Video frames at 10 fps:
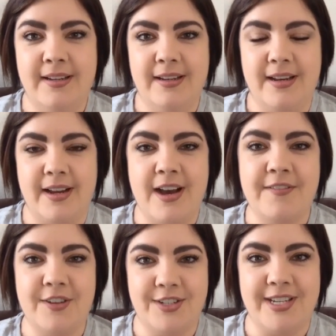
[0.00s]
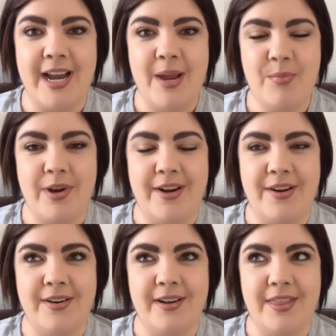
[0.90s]
a covered
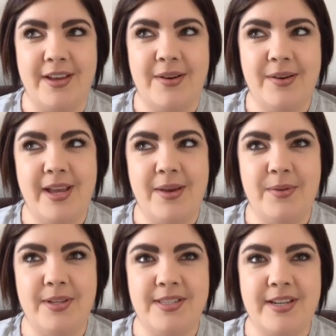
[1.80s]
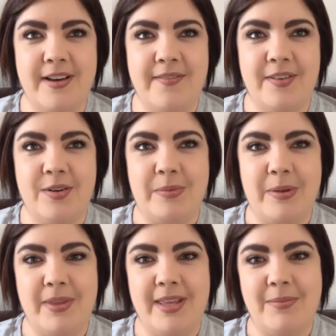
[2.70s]
typewriter, and I thought, okay, well, it's covered.
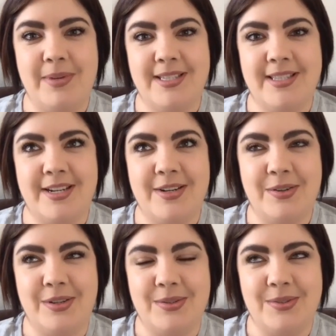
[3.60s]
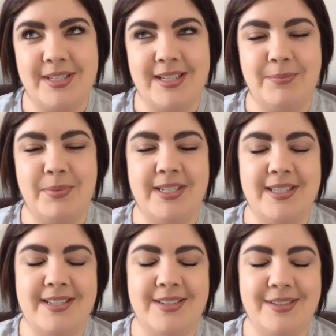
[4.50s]
Maybe that means they don't use it, but
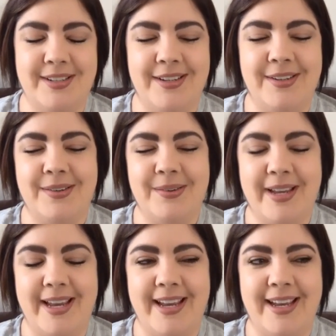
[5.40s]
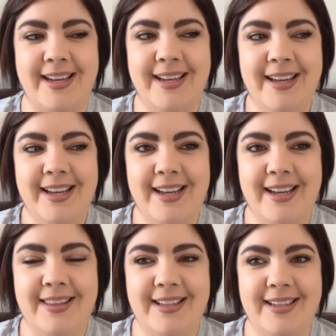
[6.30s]
it's still here. Okay.
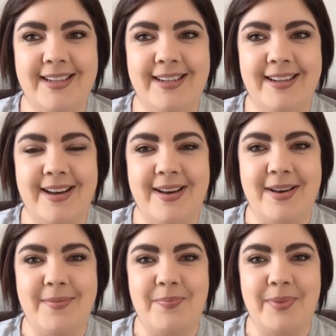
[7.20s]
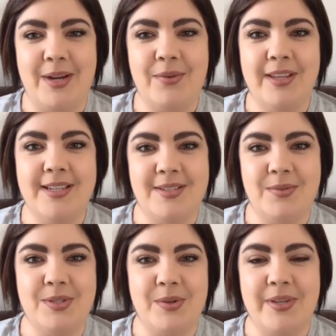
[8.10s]
And then I realized it
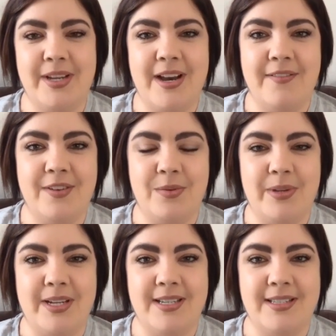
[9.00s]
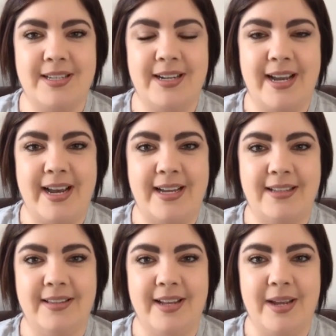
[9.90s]
was only covered because it had
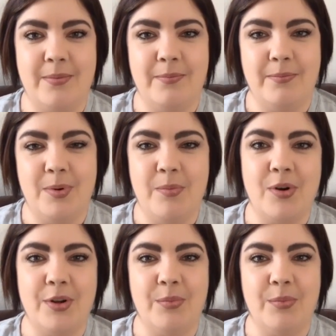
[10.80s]
like memorial